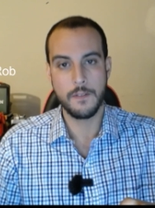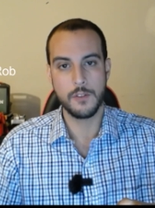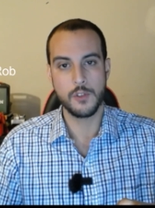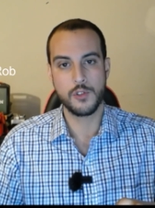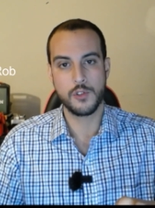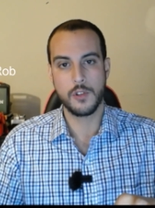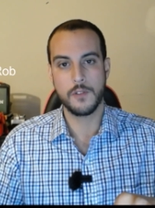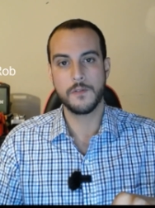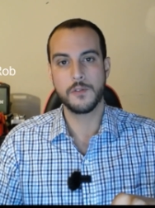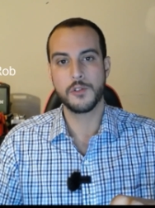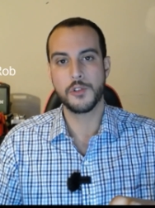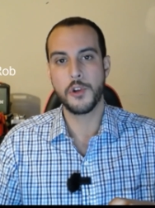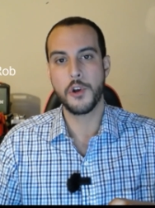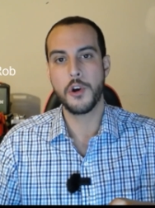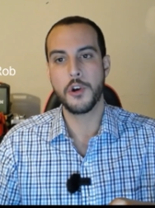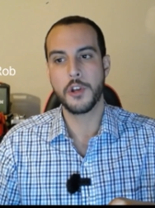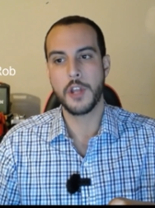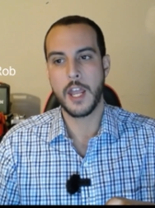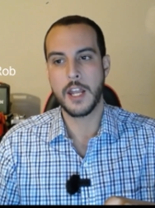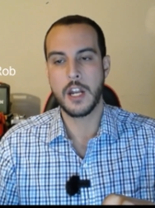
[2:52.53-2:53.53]
a service
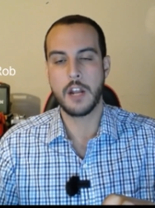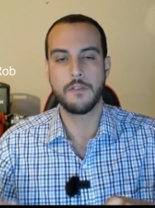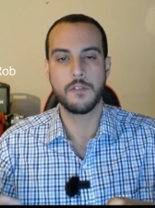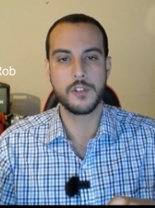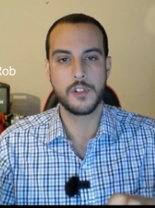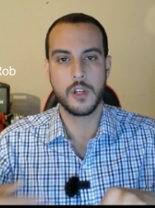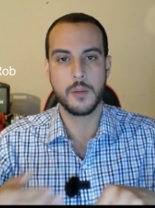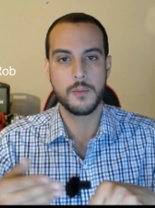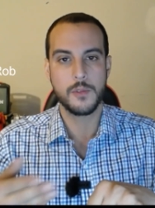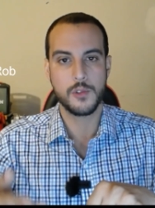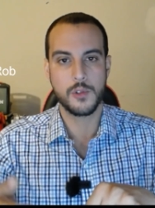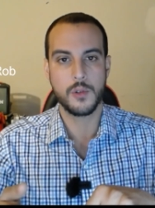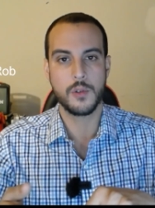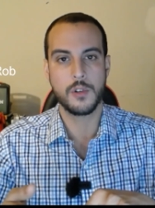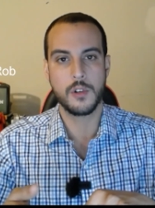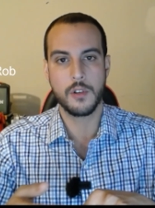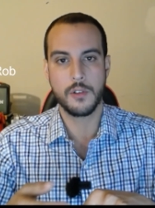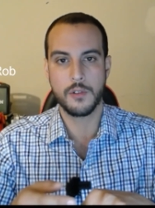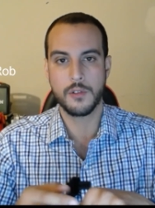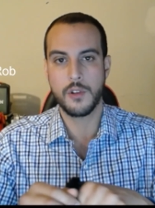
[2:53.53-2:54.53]
dog and every time you saw
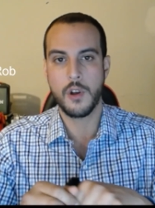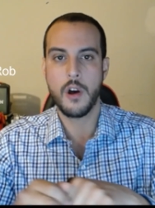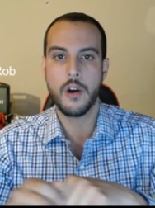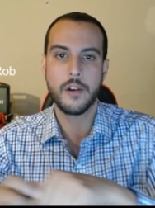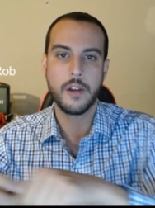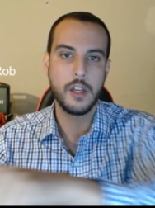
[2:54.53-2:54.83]
another dog,